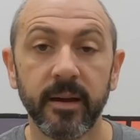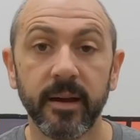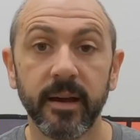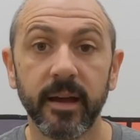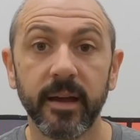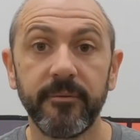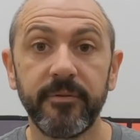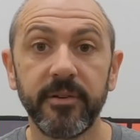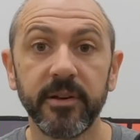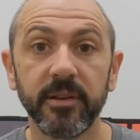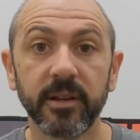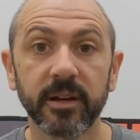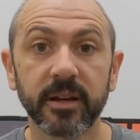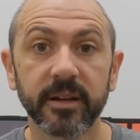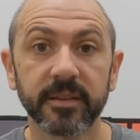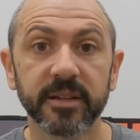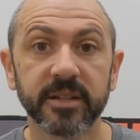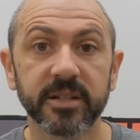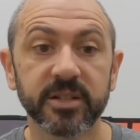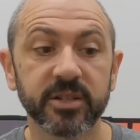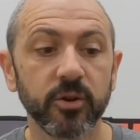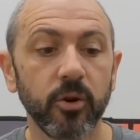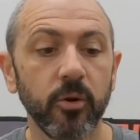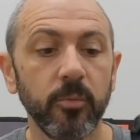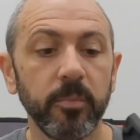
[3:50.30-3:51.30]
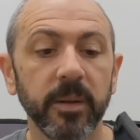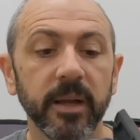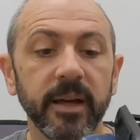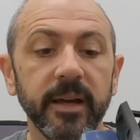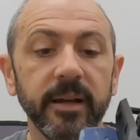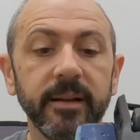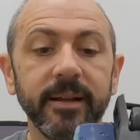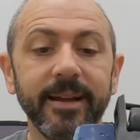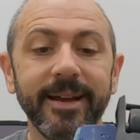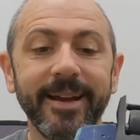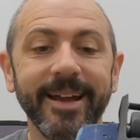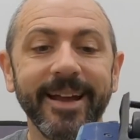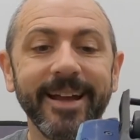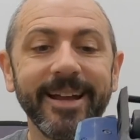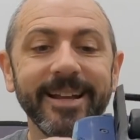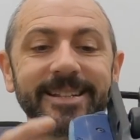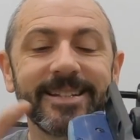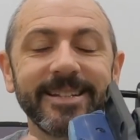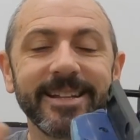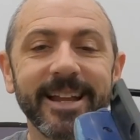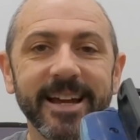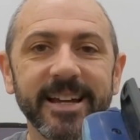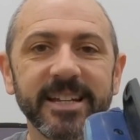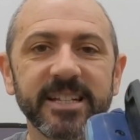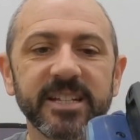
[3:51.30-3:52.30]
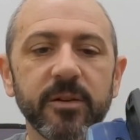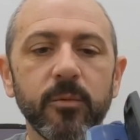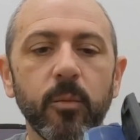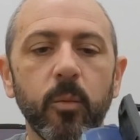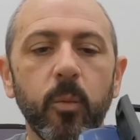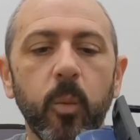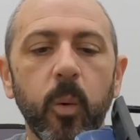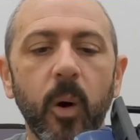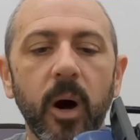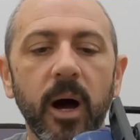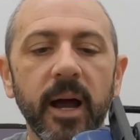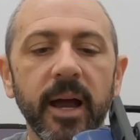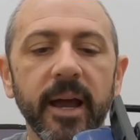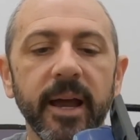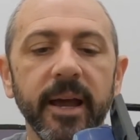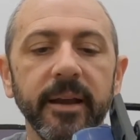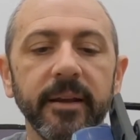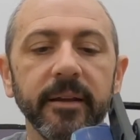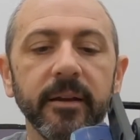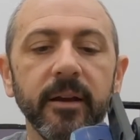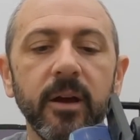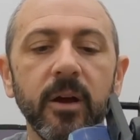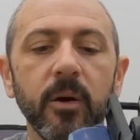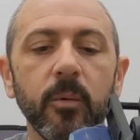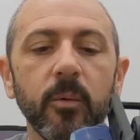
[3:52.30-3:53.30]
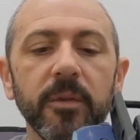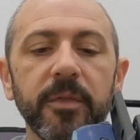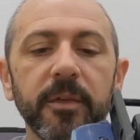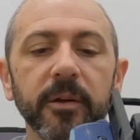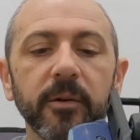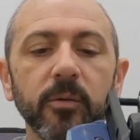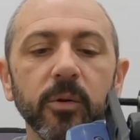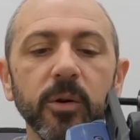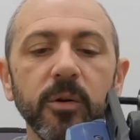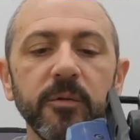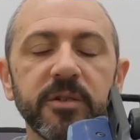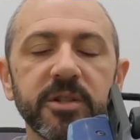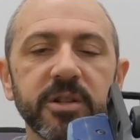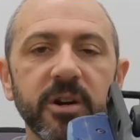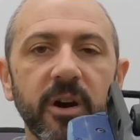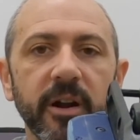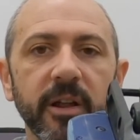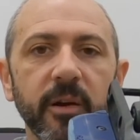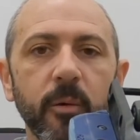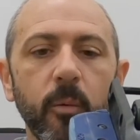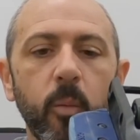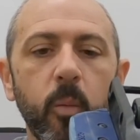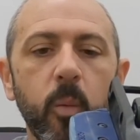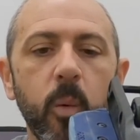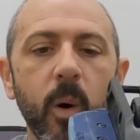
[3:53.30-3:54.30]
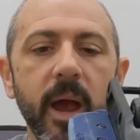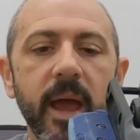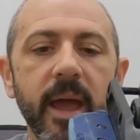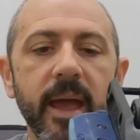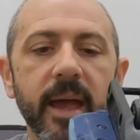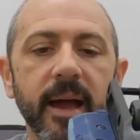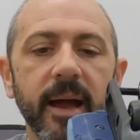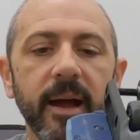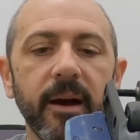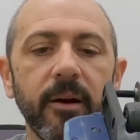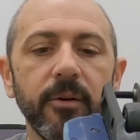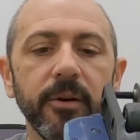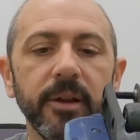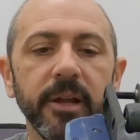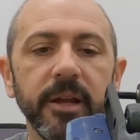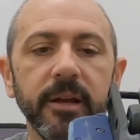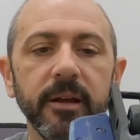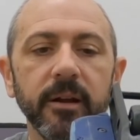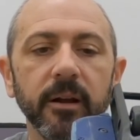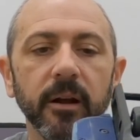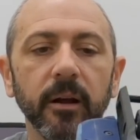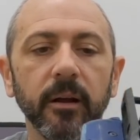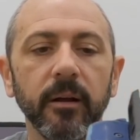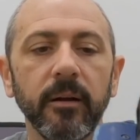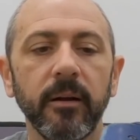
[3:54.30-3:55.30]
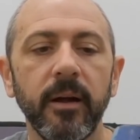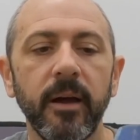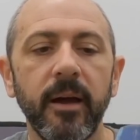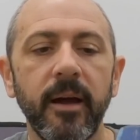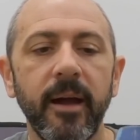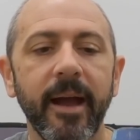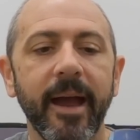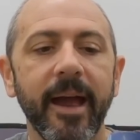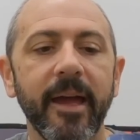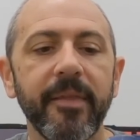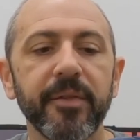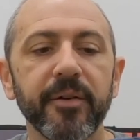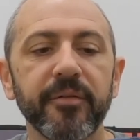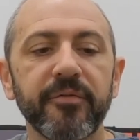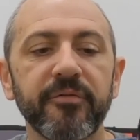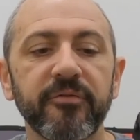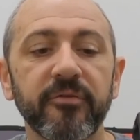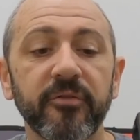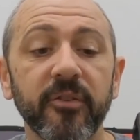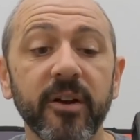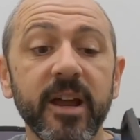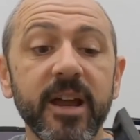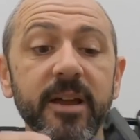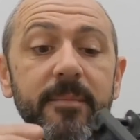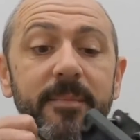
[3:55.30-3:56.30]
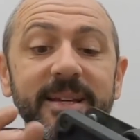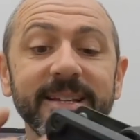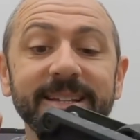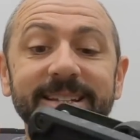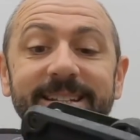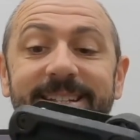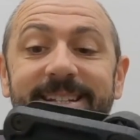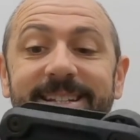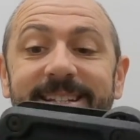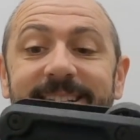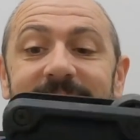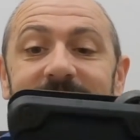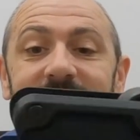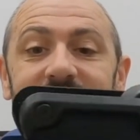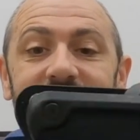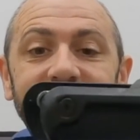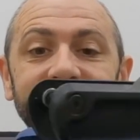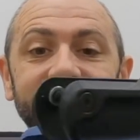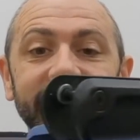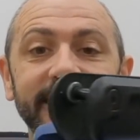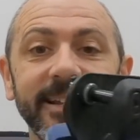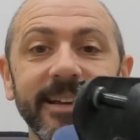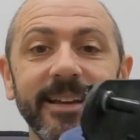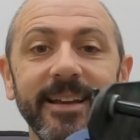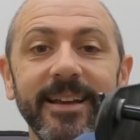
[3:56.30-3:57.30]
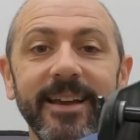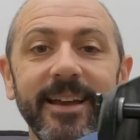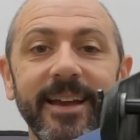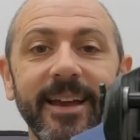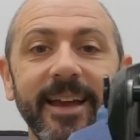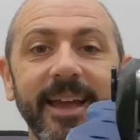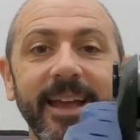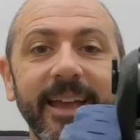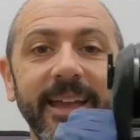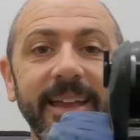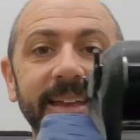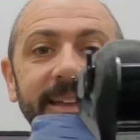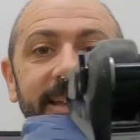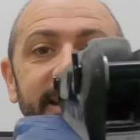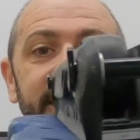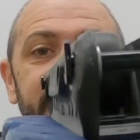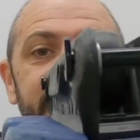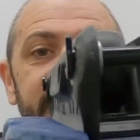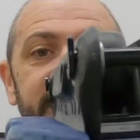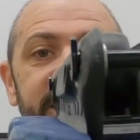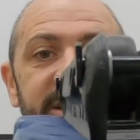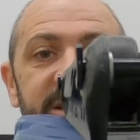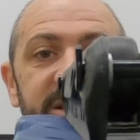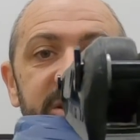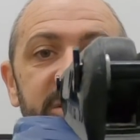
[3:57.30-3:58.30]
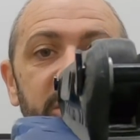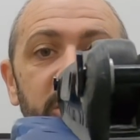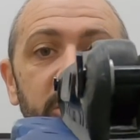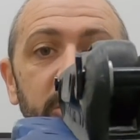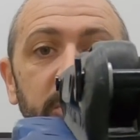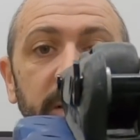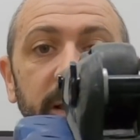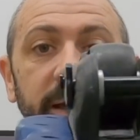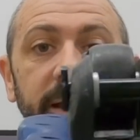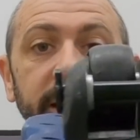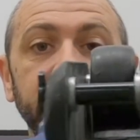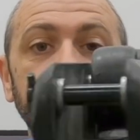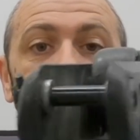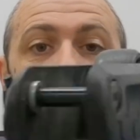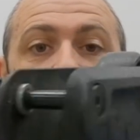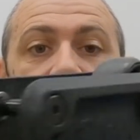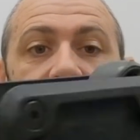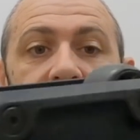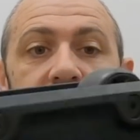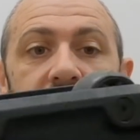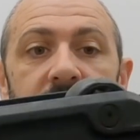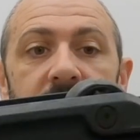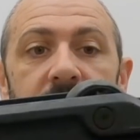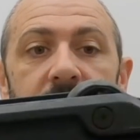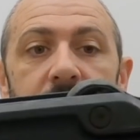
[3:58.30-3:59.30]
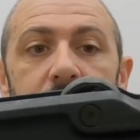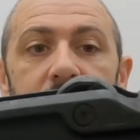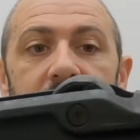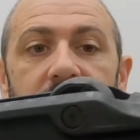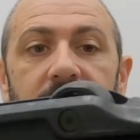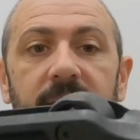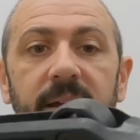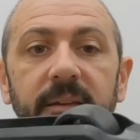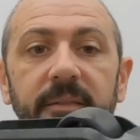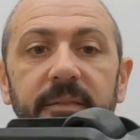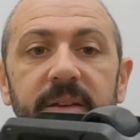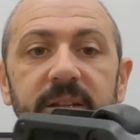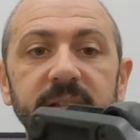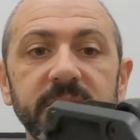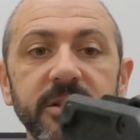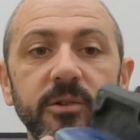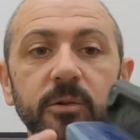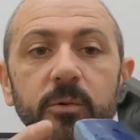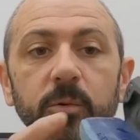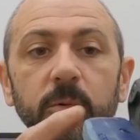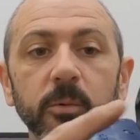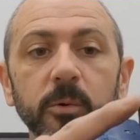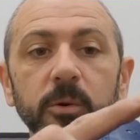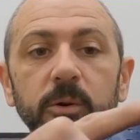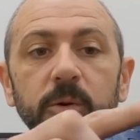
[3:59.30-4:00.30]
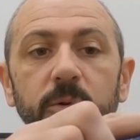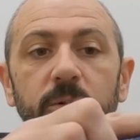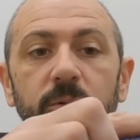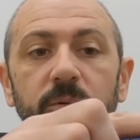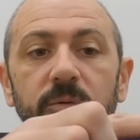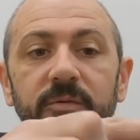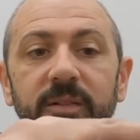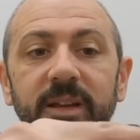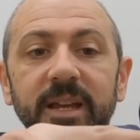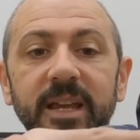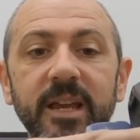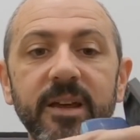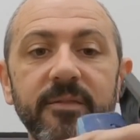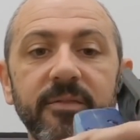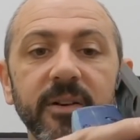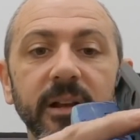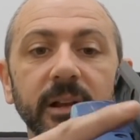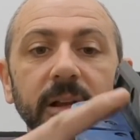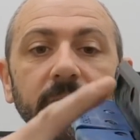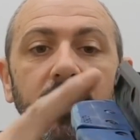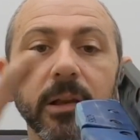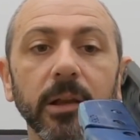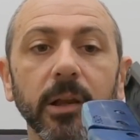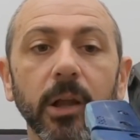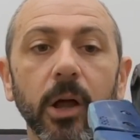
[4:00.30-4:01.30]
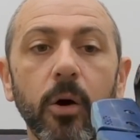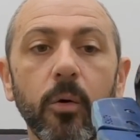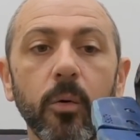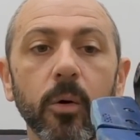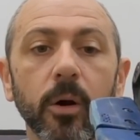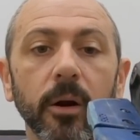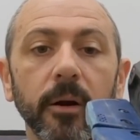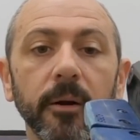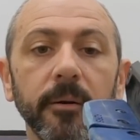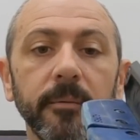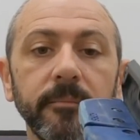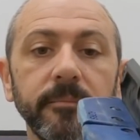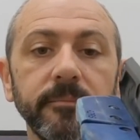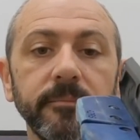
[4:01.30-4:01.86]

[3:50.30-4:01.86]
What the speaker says: If you look at the sole plate, it's nice and wide with the groove starting way out here. And the frame is sunken into the sole plate, making this groove even lower.